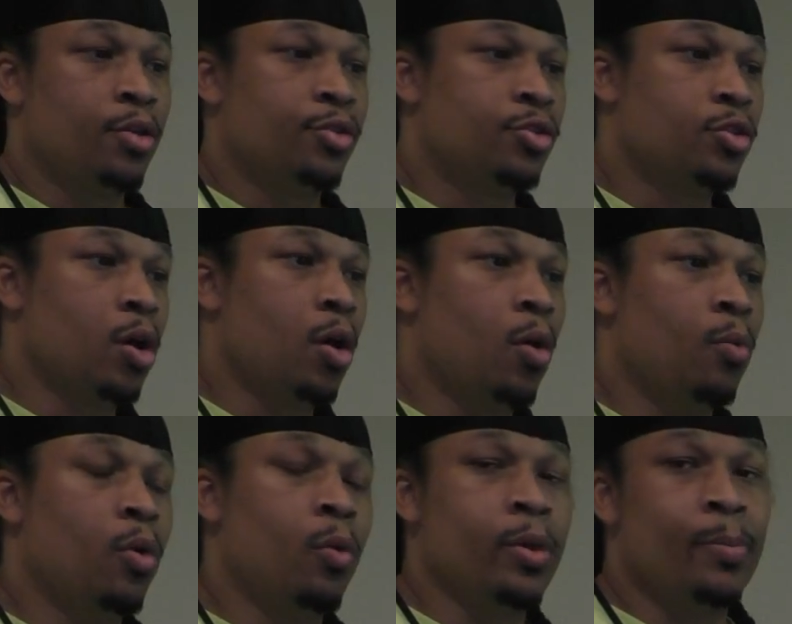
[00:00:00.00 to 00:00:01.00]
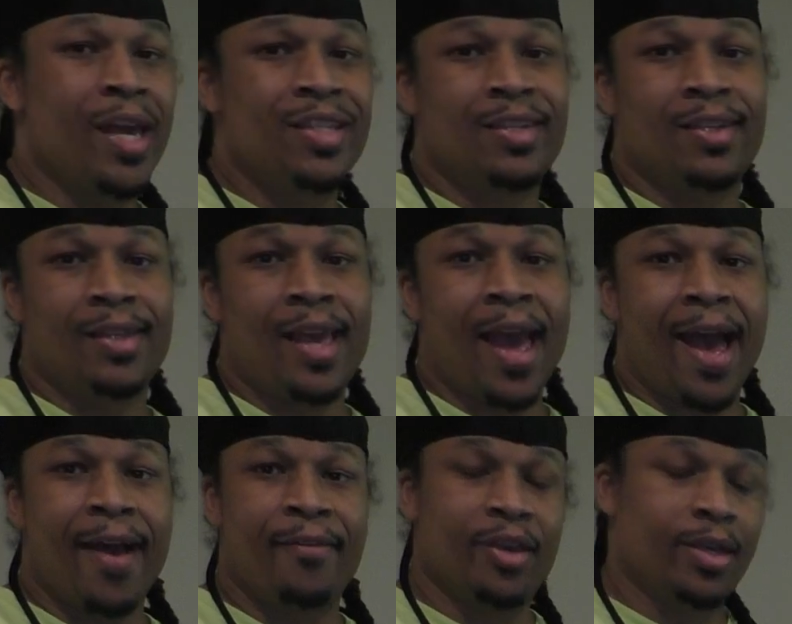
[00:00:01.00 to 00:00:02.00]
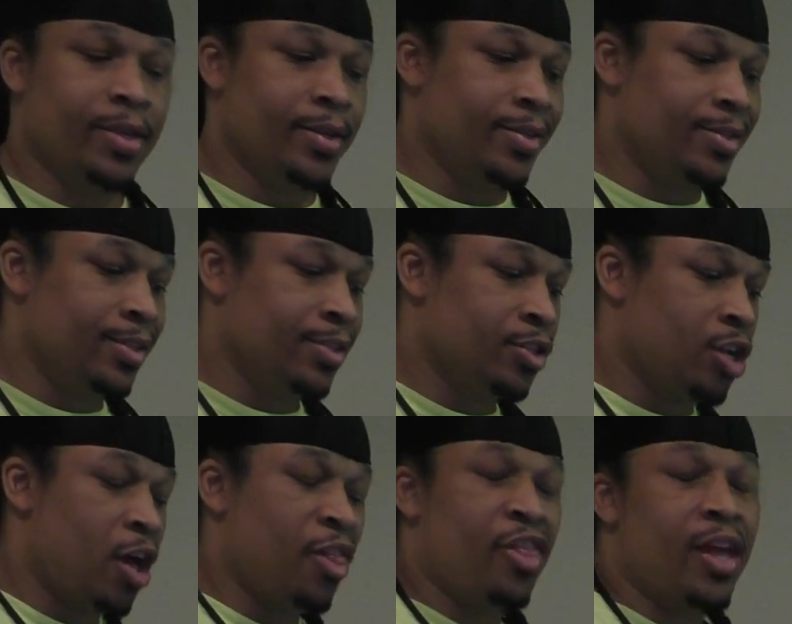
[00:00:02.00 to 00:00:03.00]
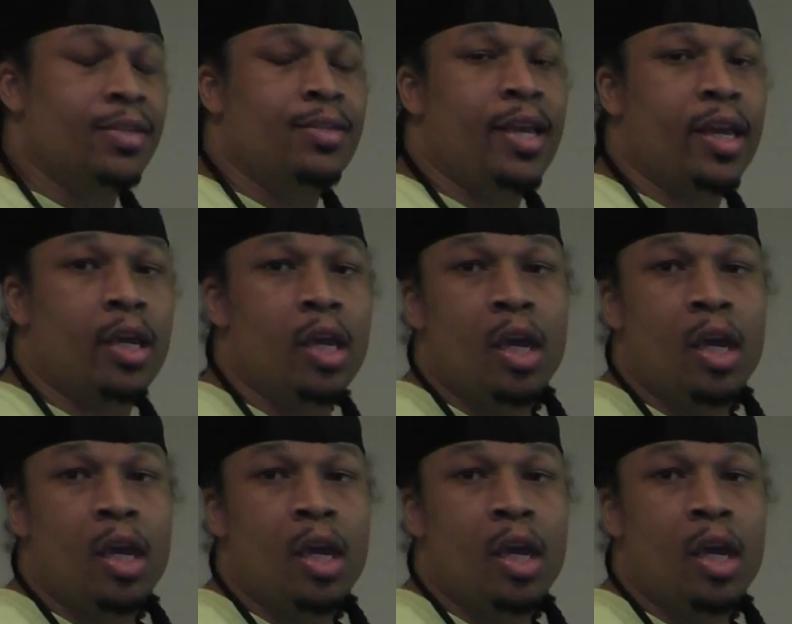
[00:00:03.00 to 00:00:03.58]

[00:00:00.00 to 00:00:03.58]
So what we basically have is is an authentic